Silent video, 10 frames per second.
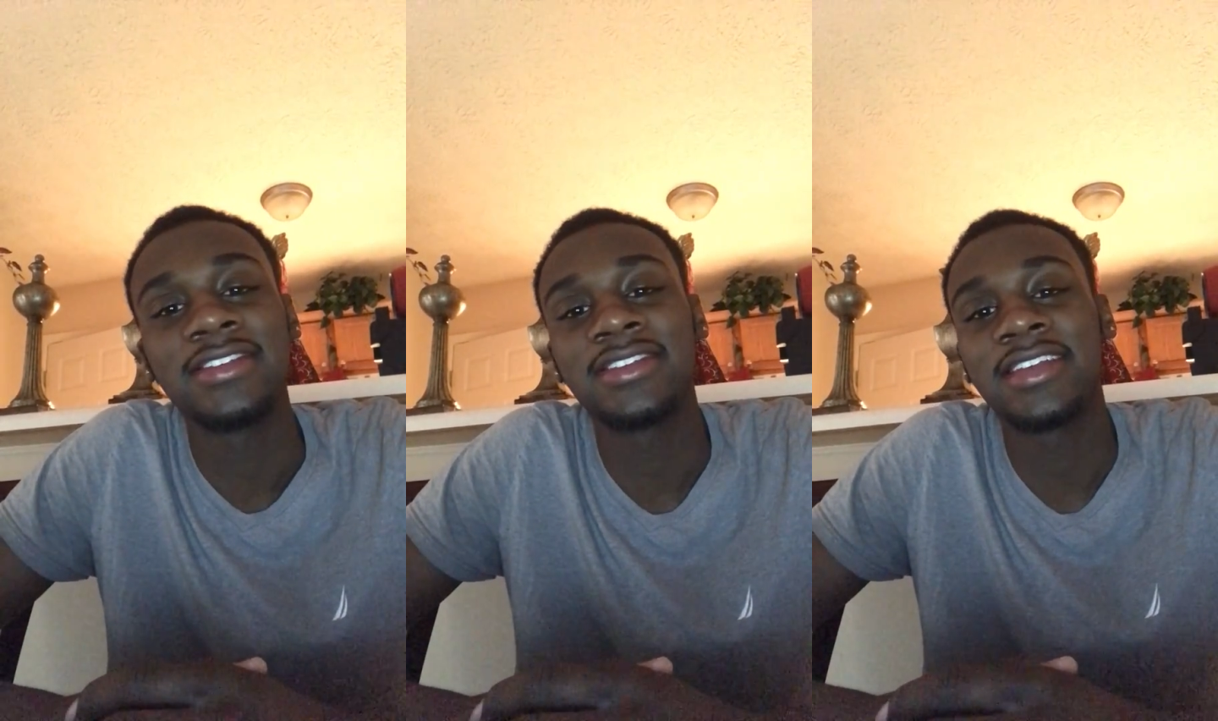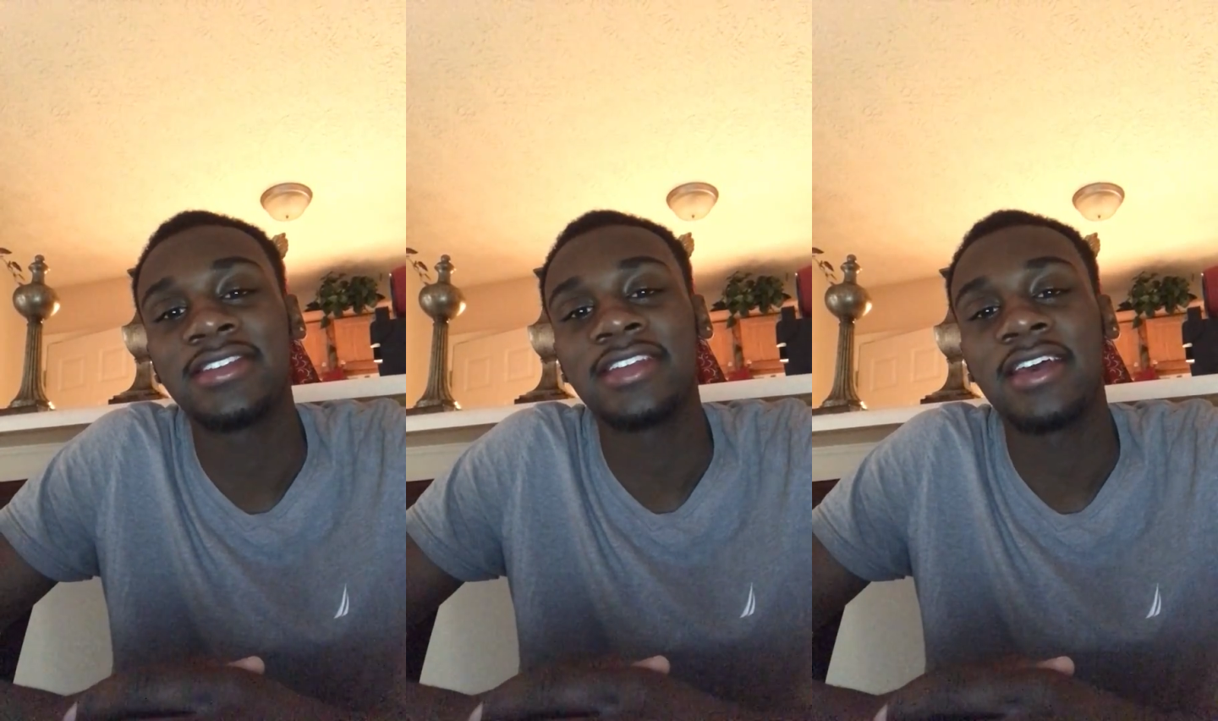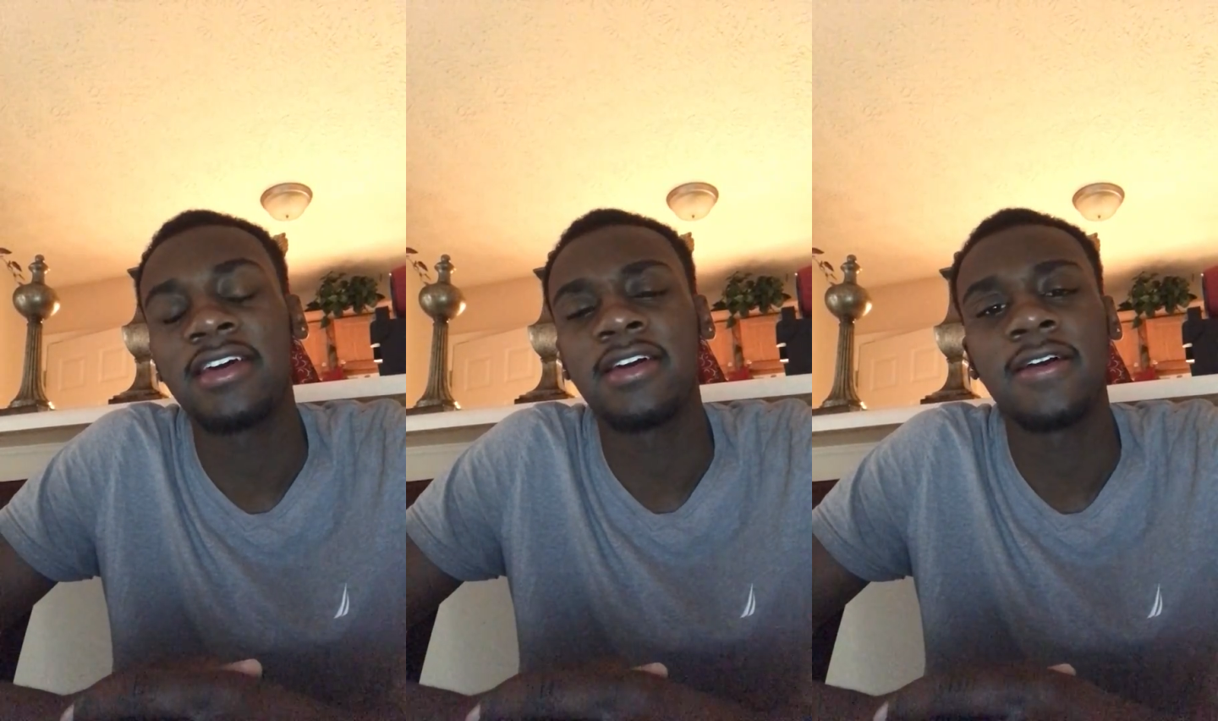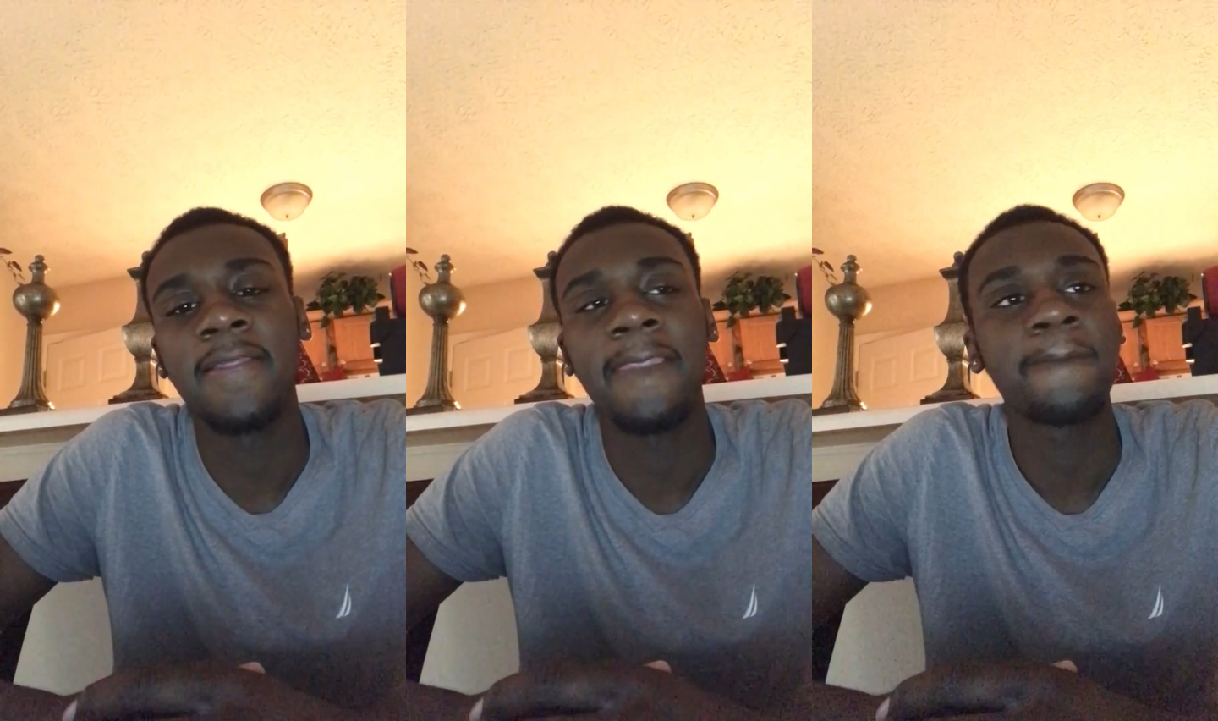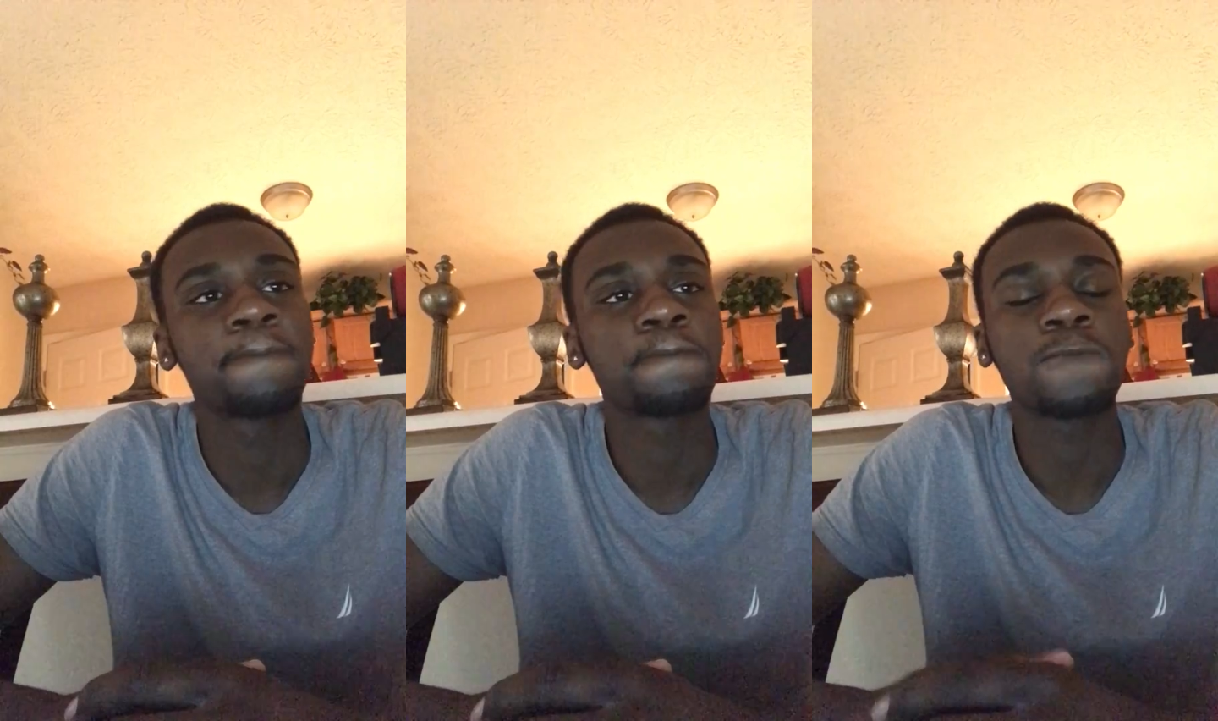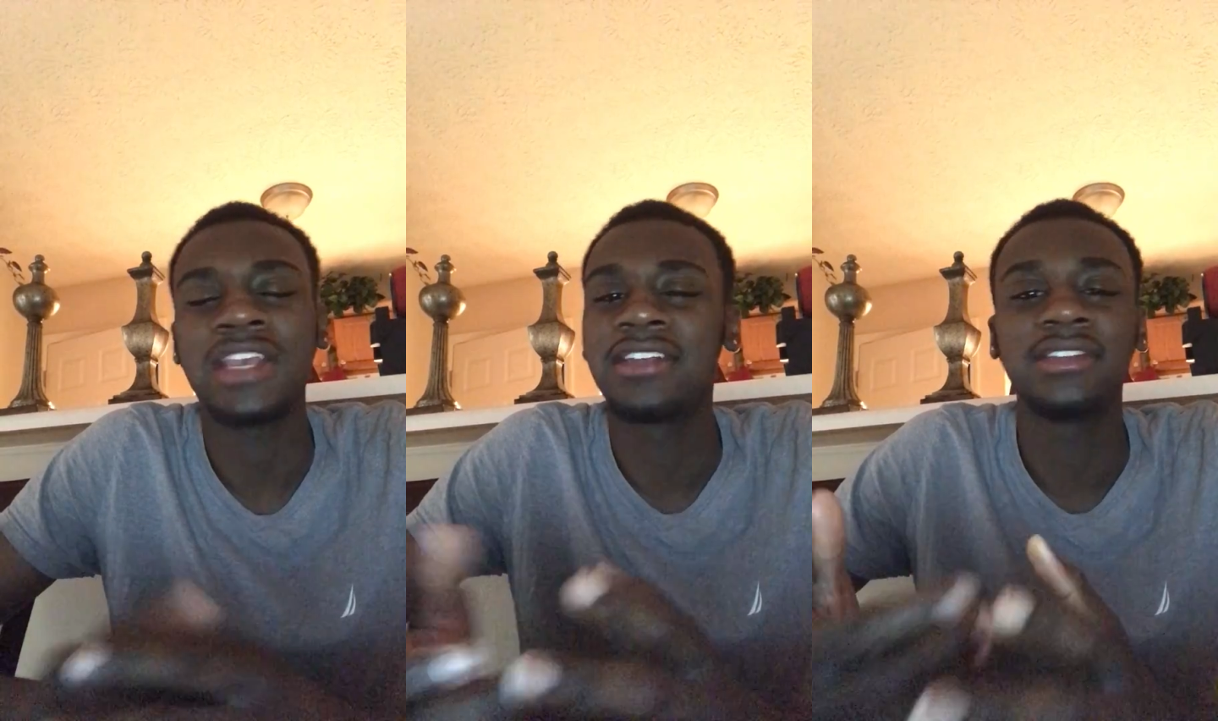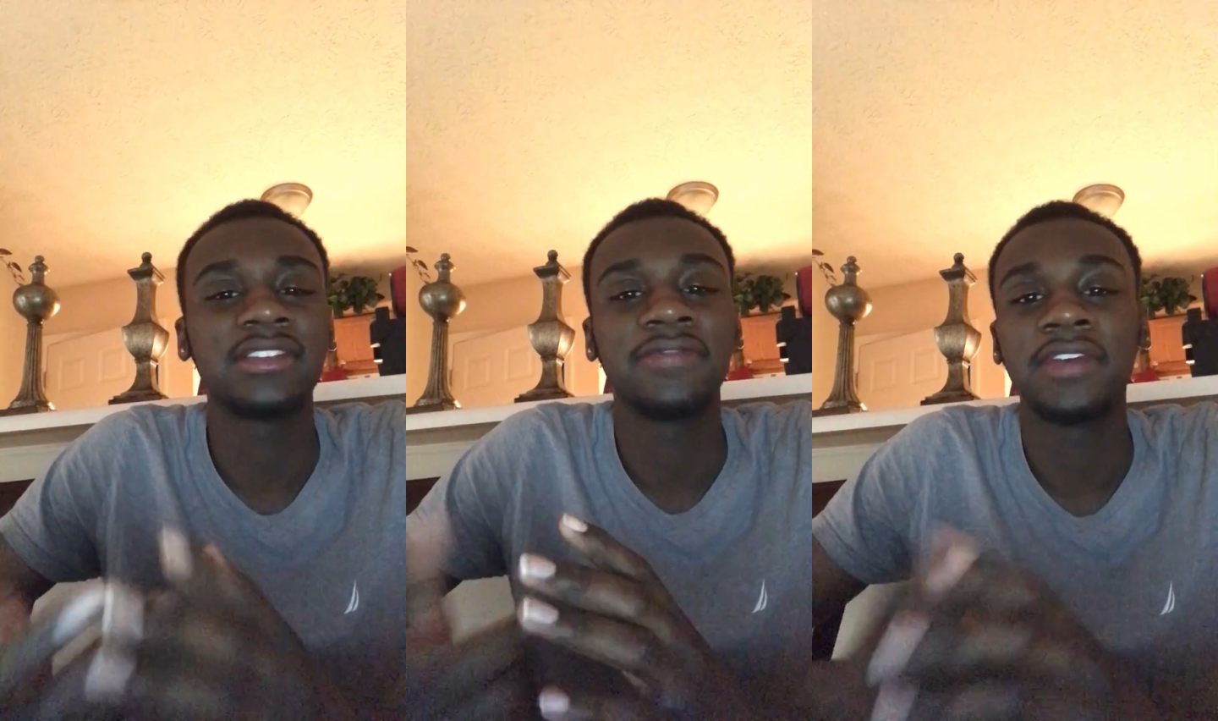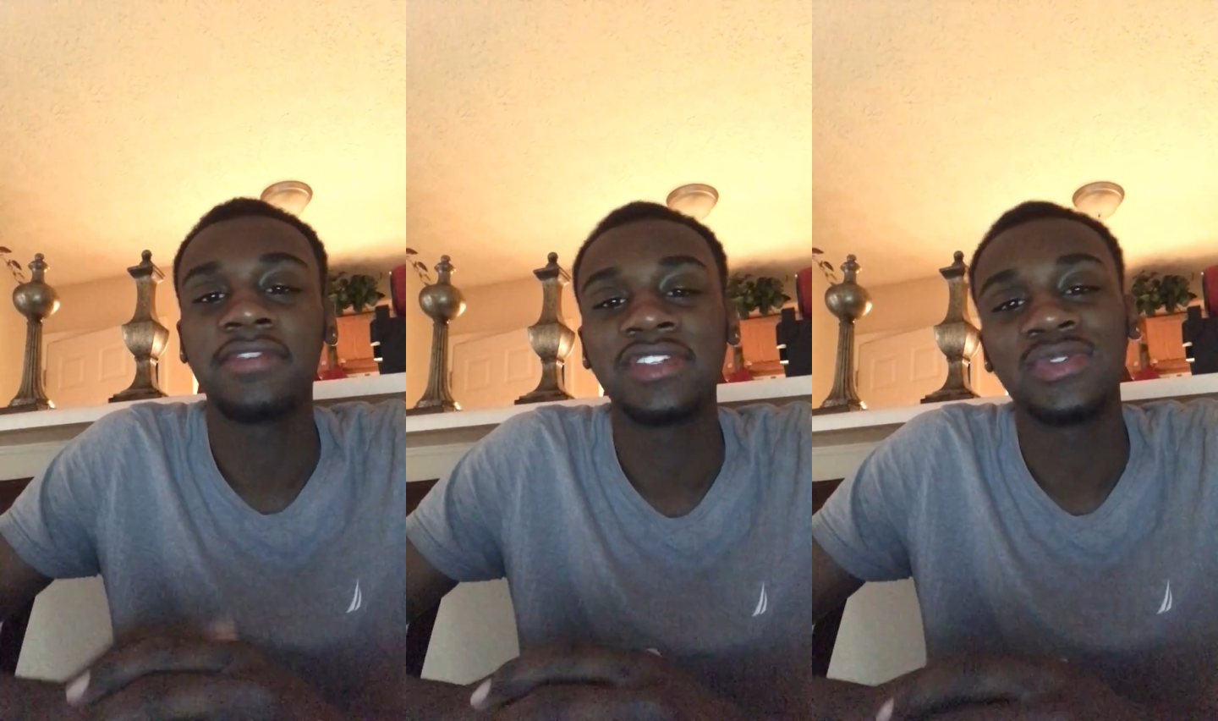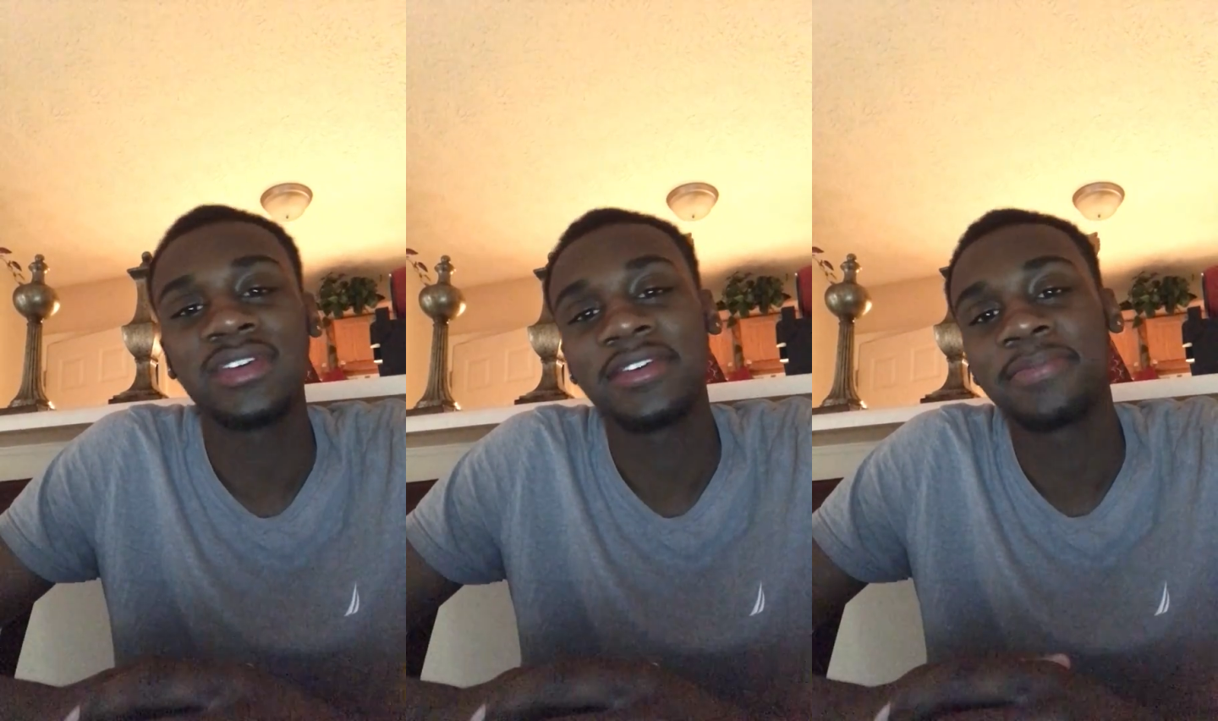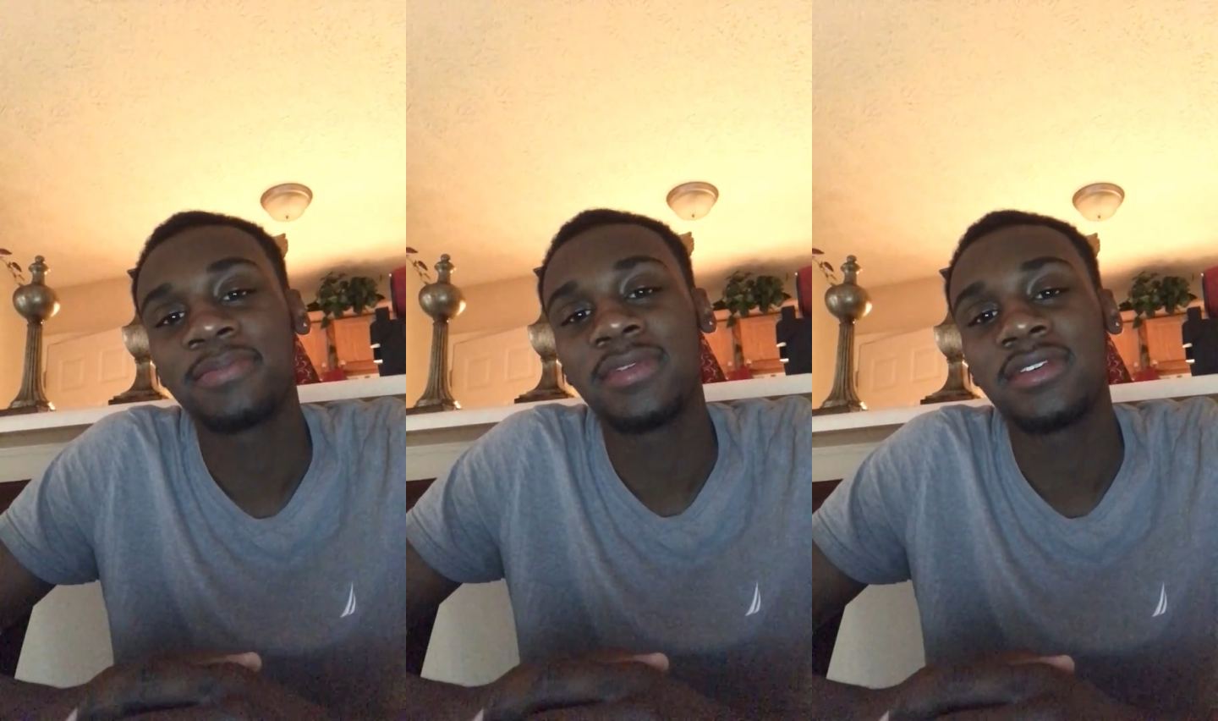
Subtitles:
and it says that it's just a vivid dream,